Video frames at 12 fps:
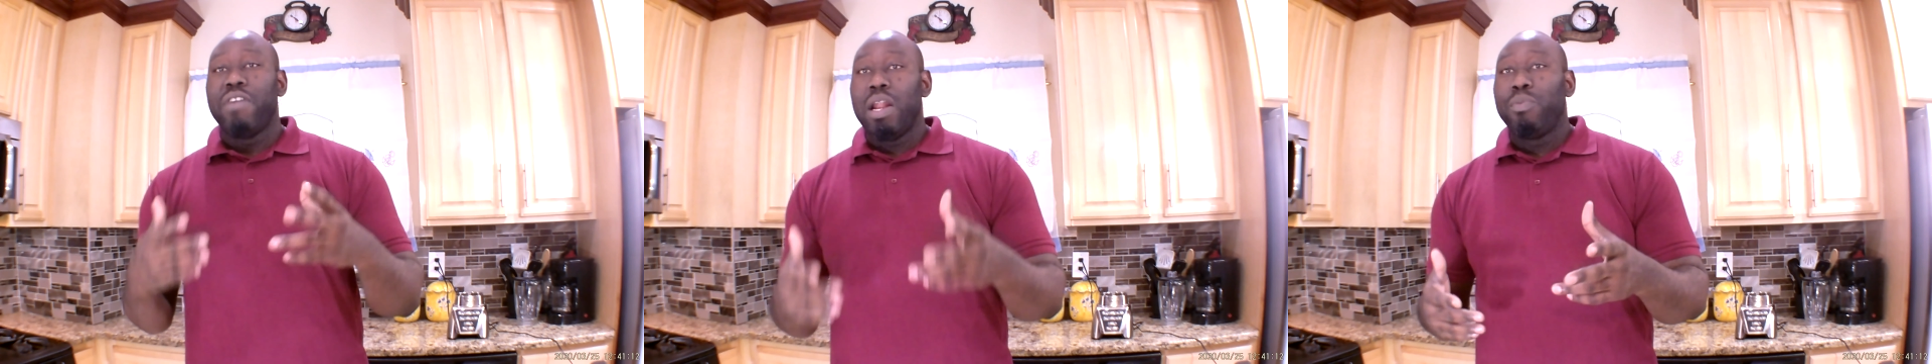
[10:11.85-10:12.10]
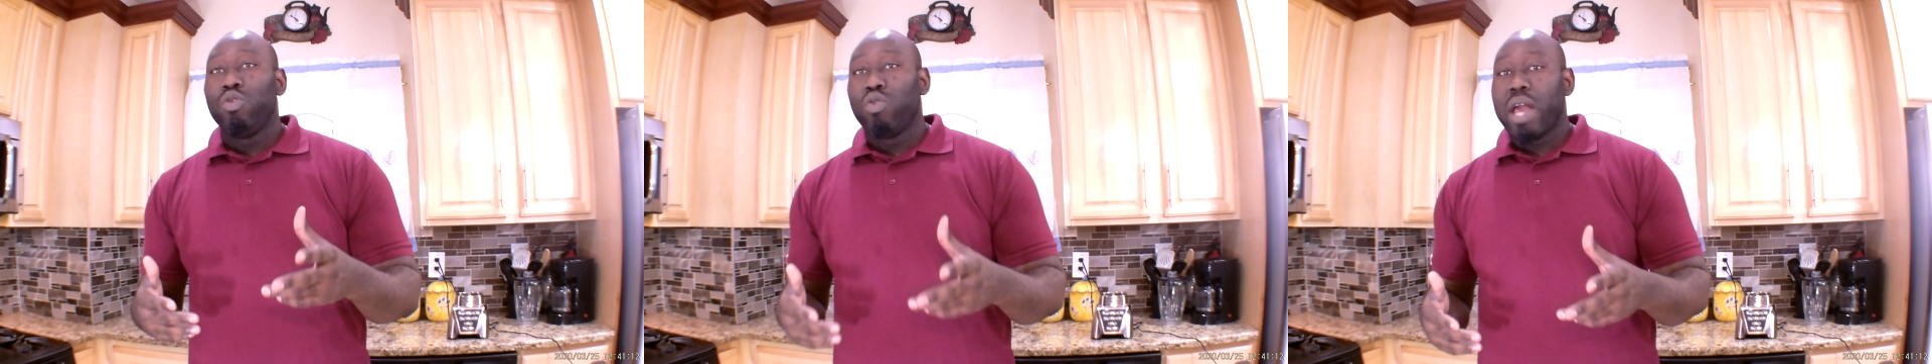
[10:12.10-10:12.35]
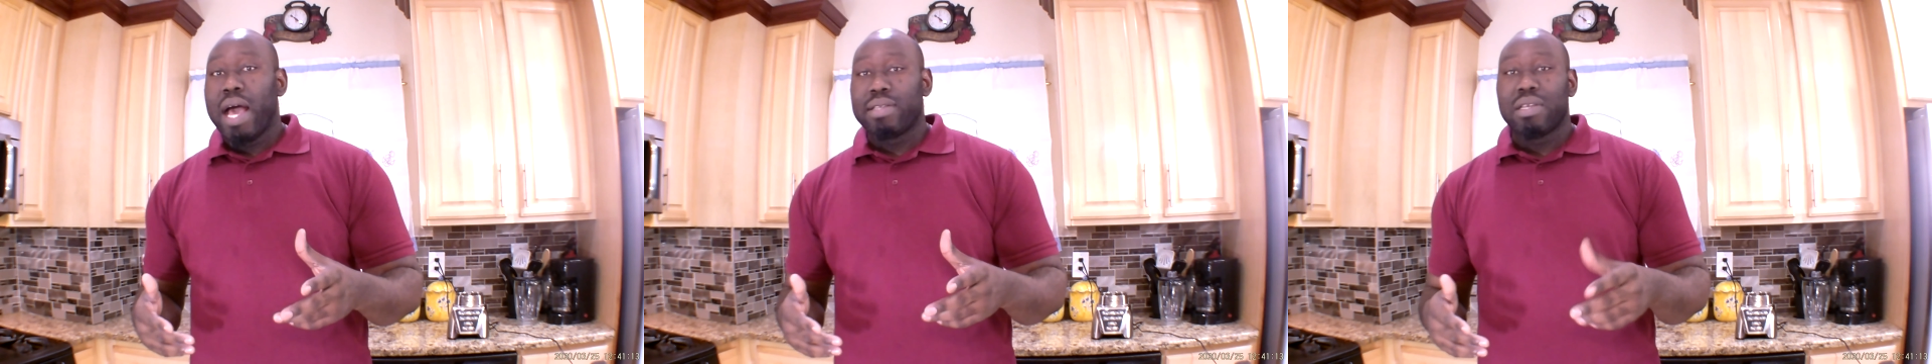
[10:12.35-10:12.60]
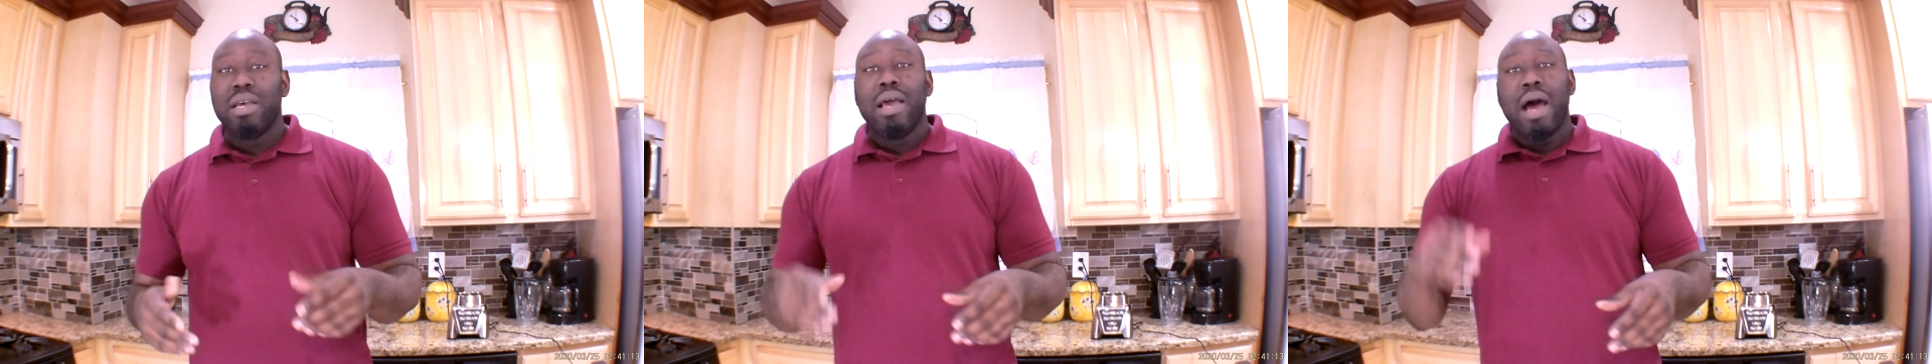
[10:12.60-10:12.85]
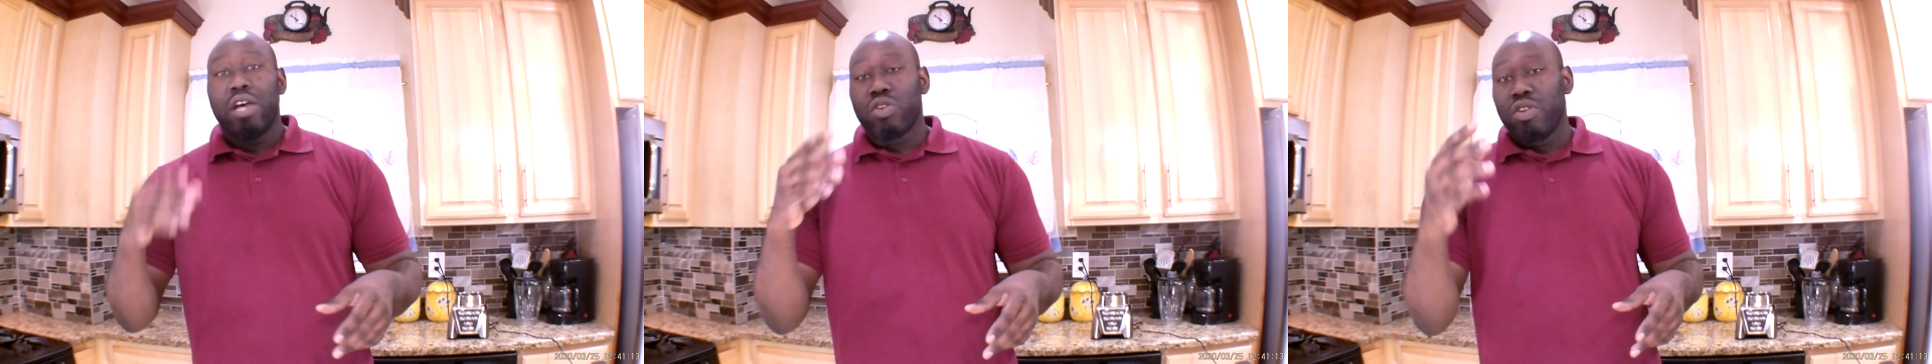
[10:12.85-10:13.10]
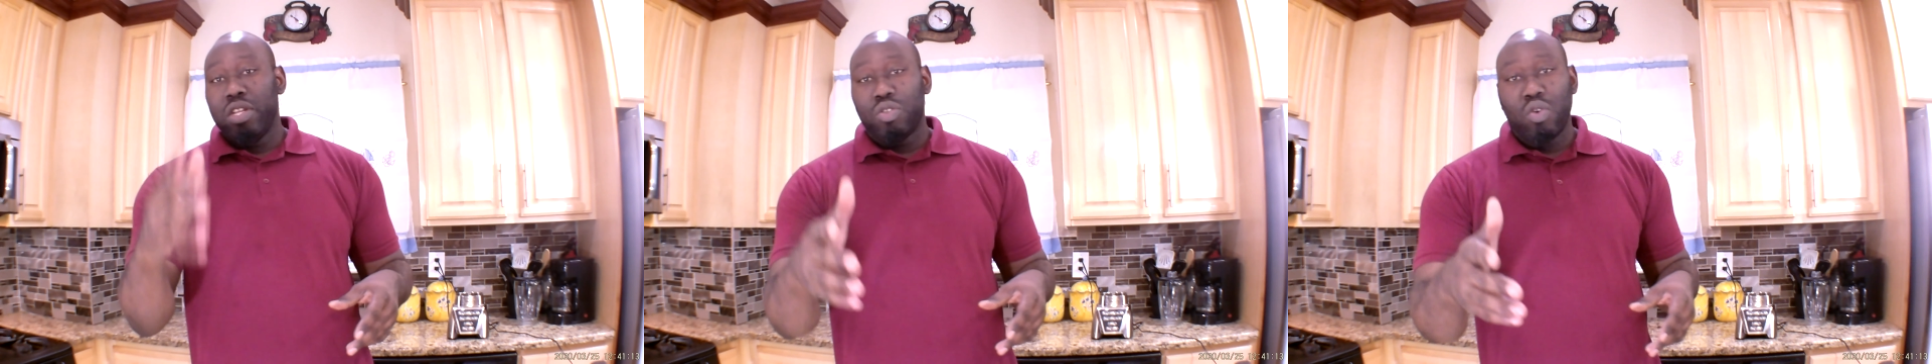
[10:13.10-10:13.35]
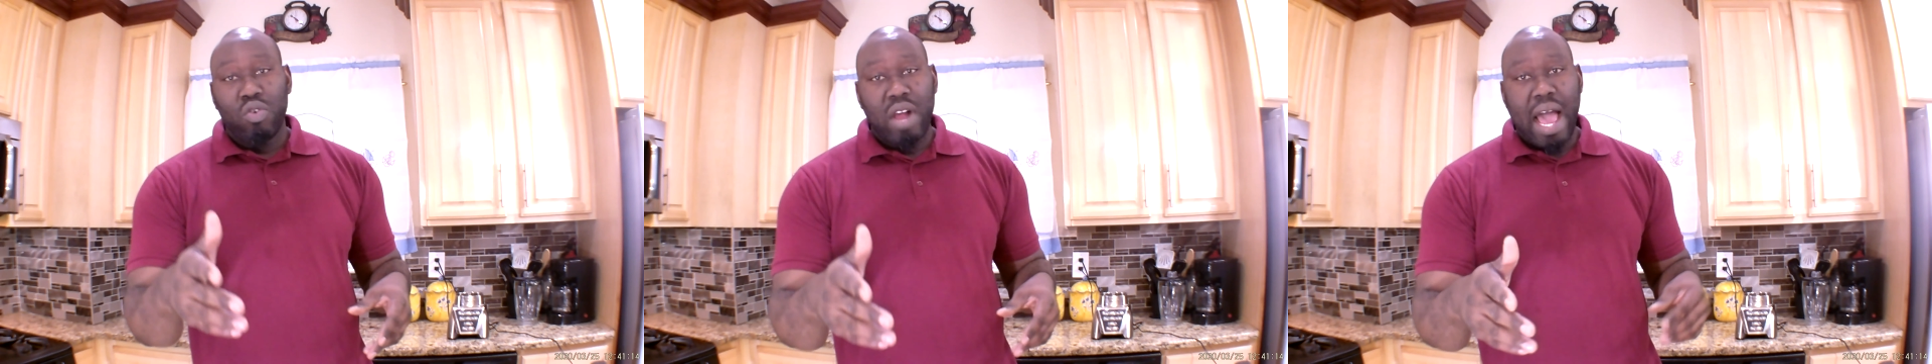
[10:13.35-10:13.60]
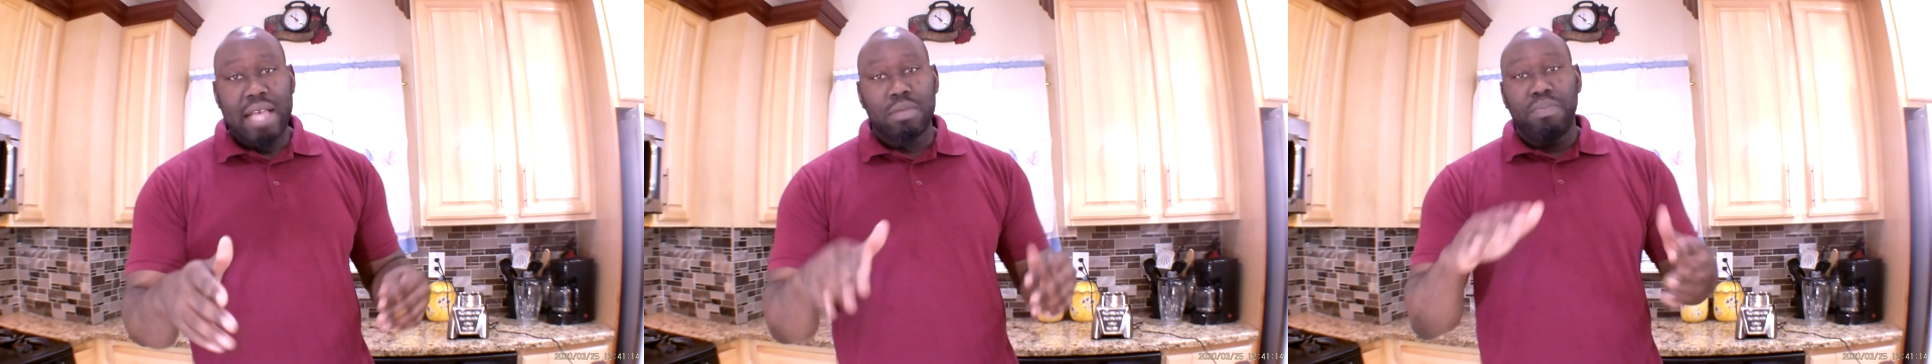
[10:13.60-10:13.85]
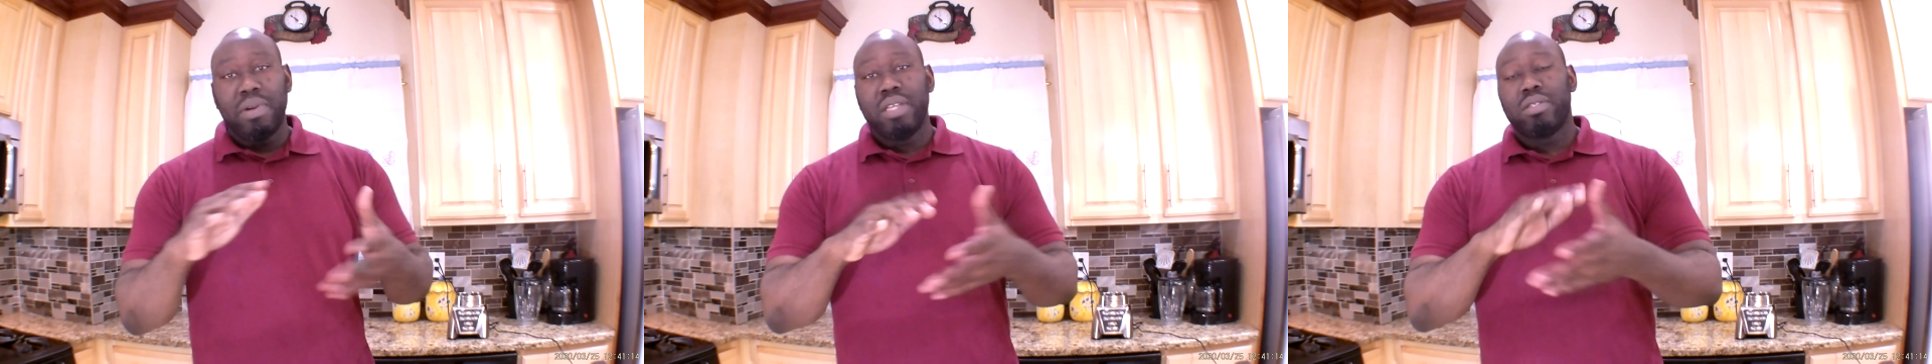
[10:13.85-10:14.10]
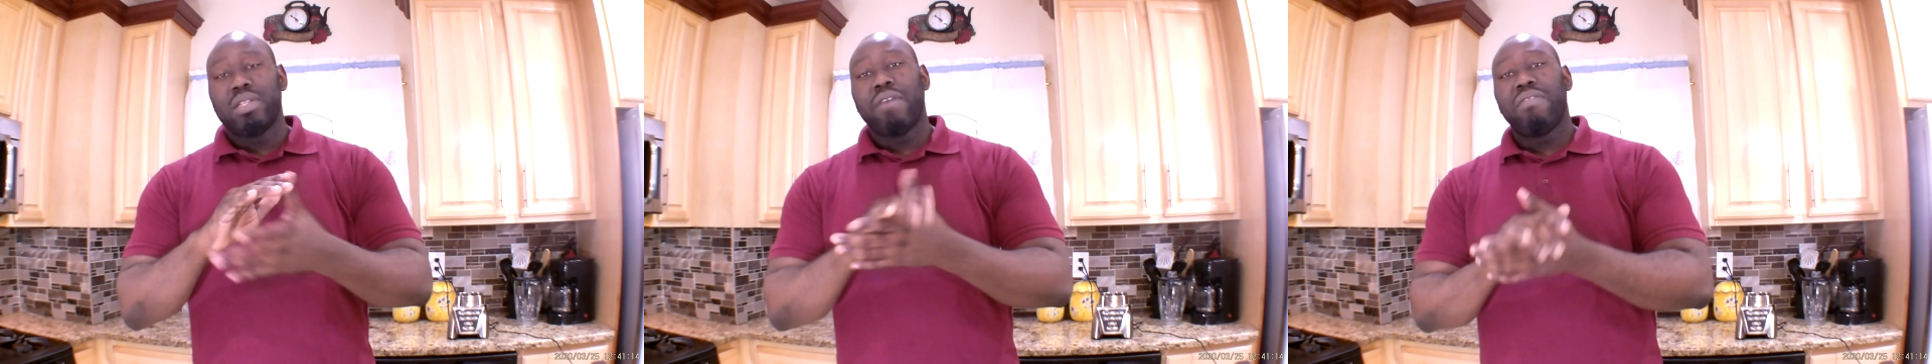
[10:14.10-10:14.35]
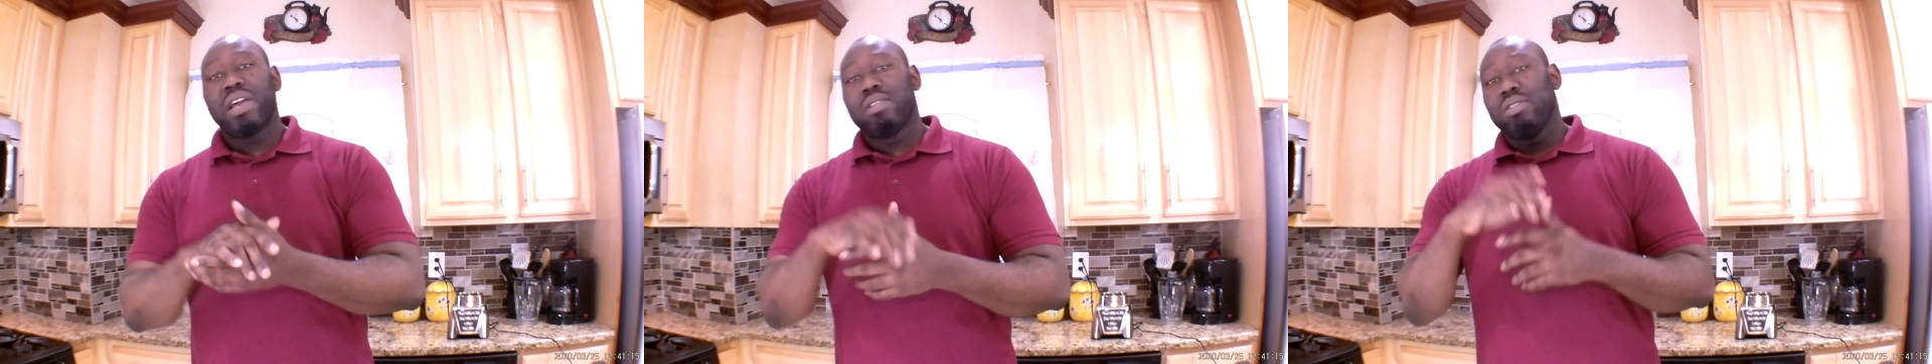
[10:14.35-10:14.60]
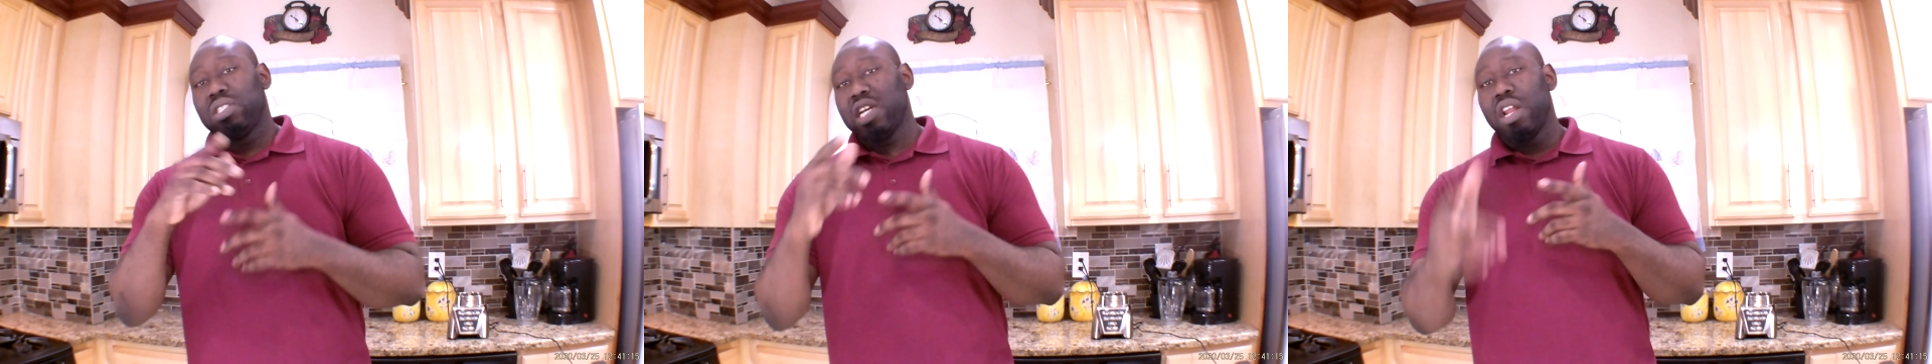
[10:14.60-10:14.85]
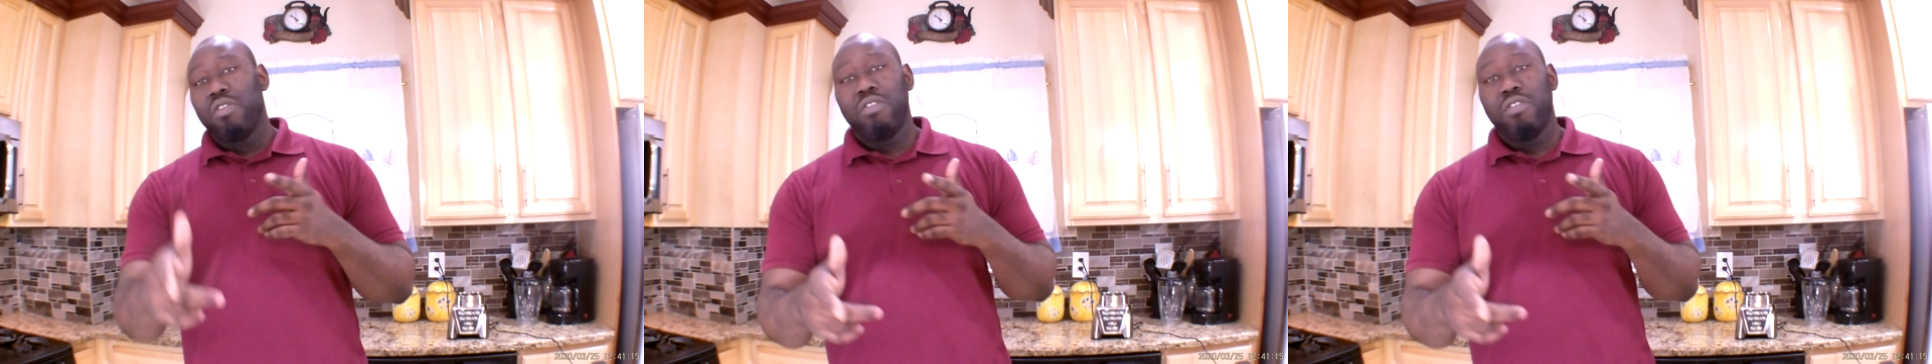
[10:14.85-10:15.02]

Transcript: fel pour nous guys as already told you guys please do not forget to share